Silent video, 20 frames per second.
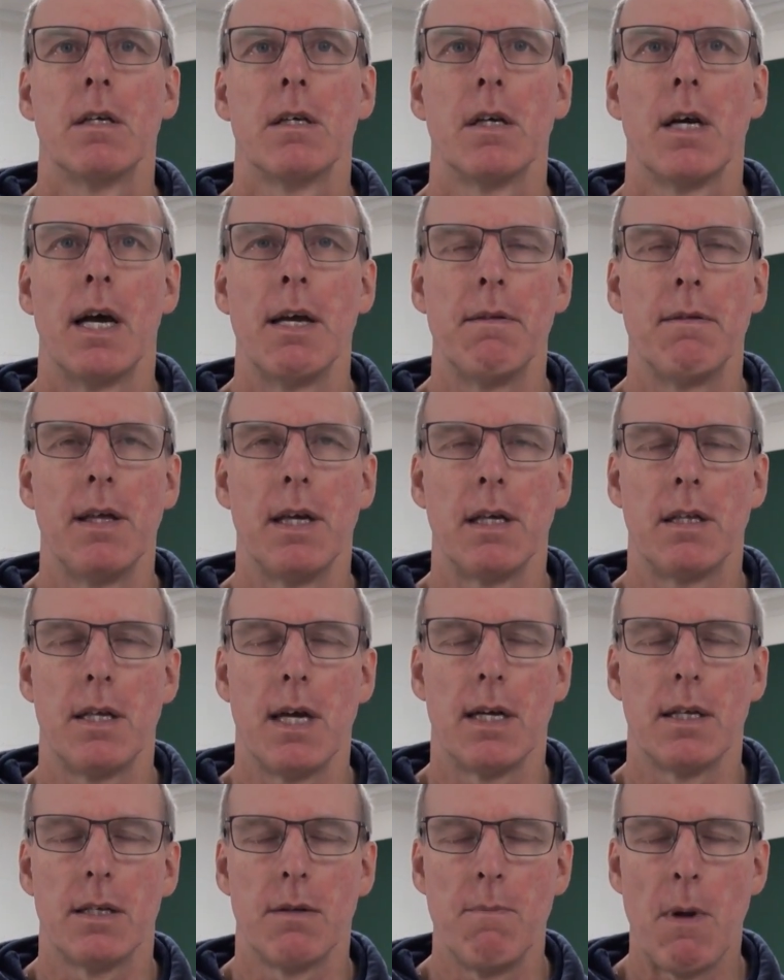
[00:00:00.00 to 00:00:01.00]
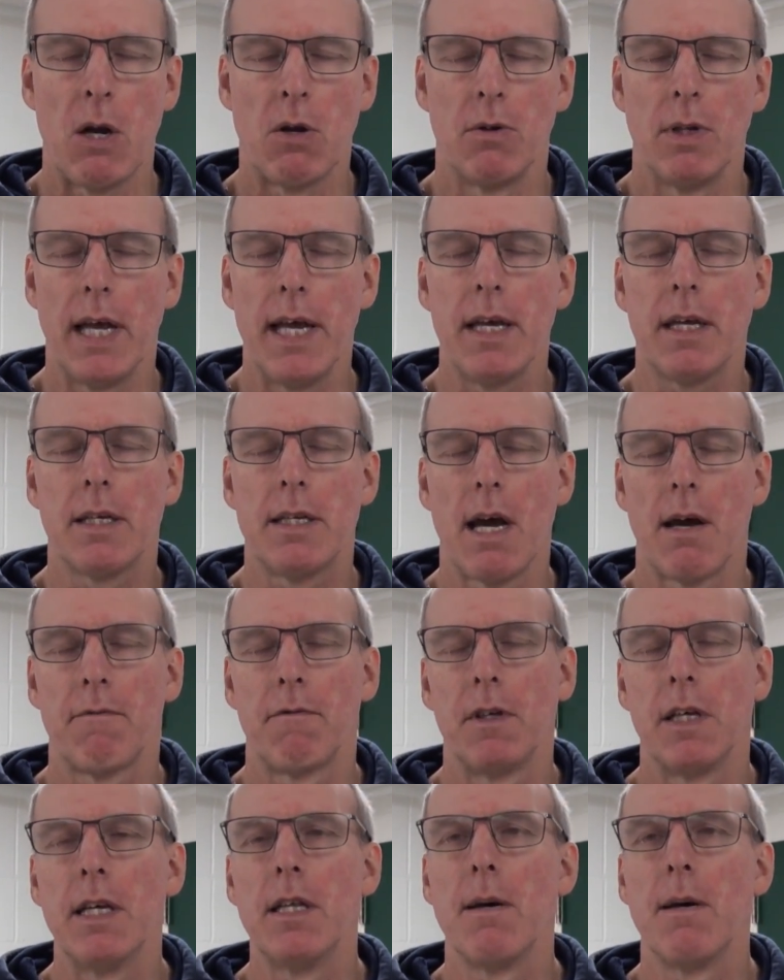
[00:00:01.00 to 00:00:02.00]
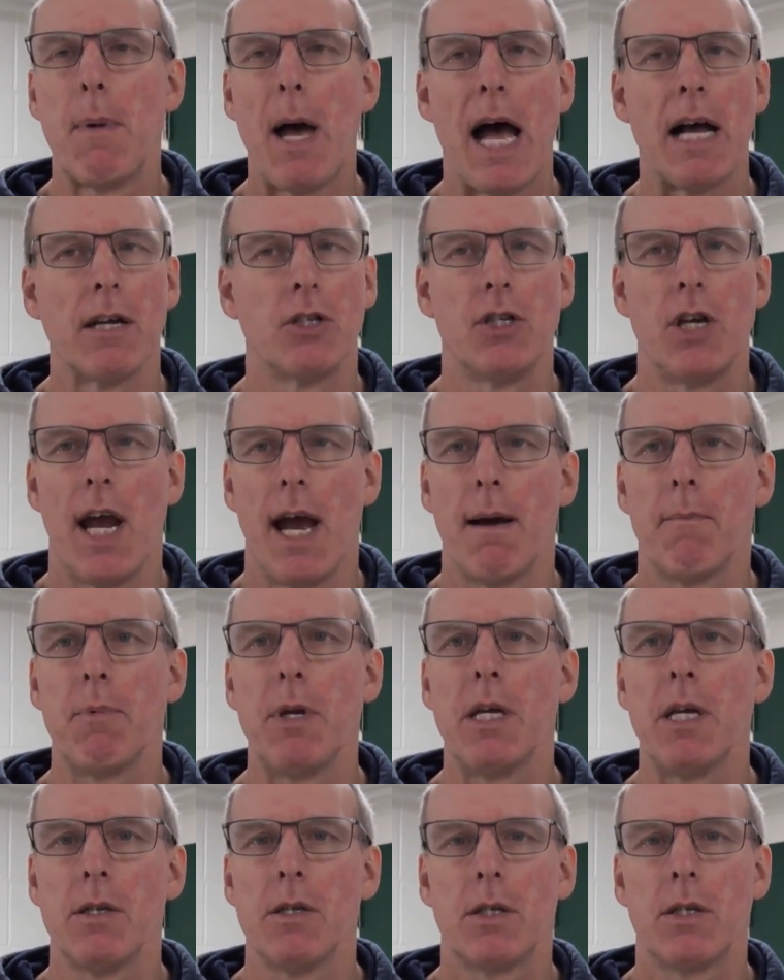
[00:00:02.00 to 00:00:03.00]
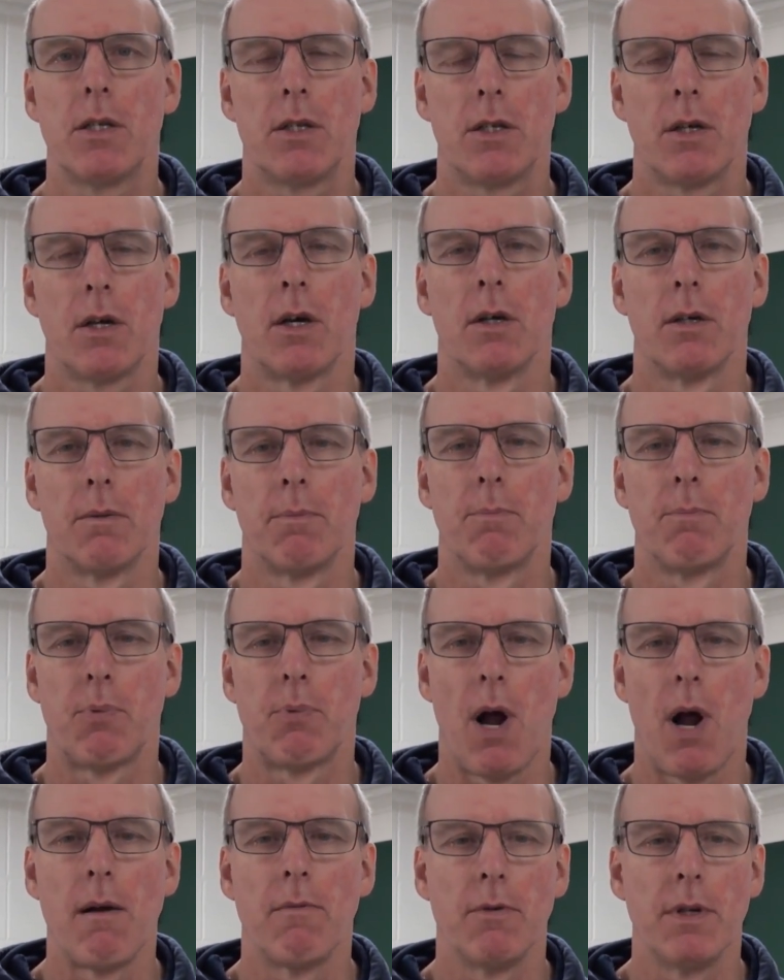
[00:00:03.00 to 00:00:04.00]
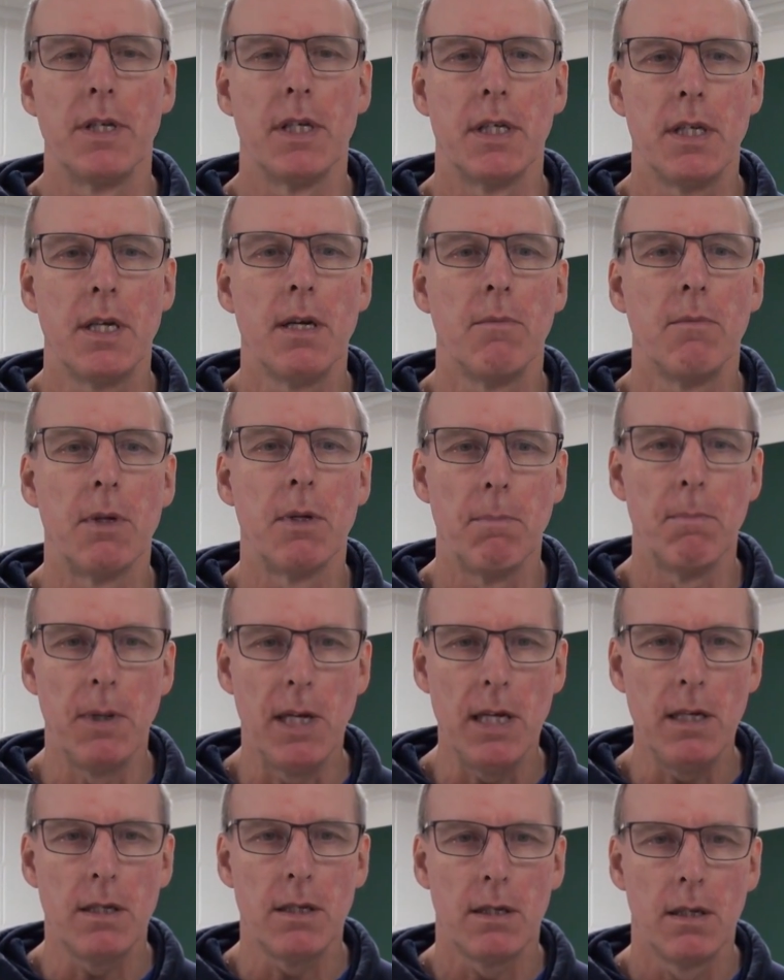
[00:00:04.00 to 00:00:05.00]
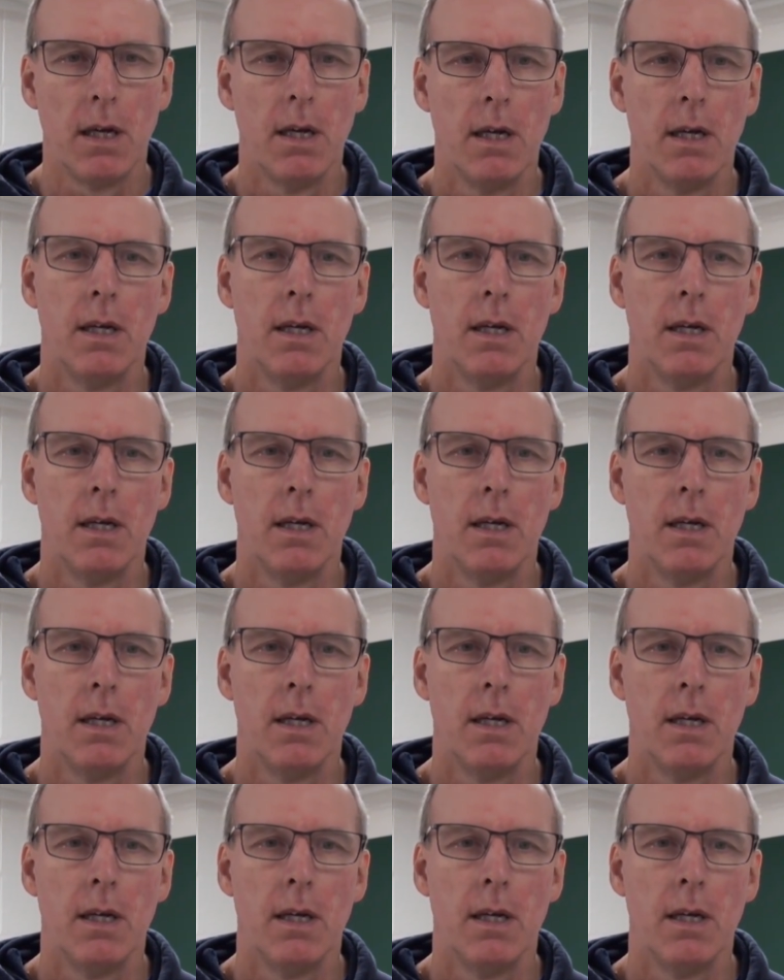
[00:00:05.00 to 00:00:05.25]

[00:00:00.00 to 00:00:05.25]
I think that Meadow Lake, definitely the past champions, are probably the team to beat.